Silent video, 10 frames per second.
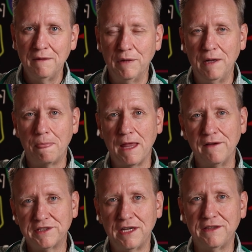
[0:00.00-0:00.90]
But
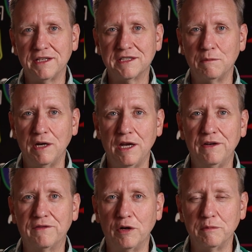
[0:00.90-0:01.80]
I've said this in my
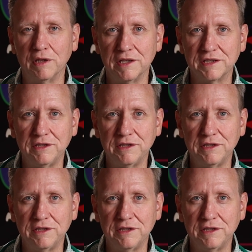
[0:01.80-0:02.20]
other formulas.